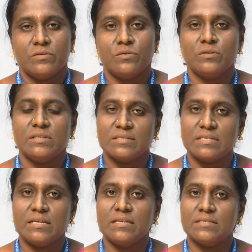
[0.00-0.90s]
So, this
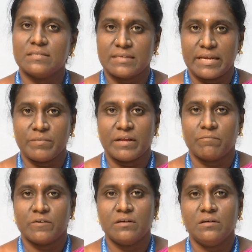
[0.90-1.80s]
series is named
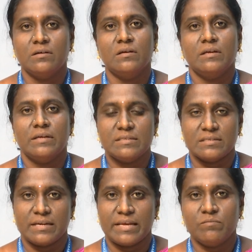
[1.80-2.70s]
after his
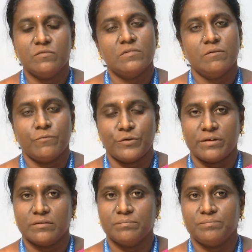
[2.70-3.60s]
name, Fourier.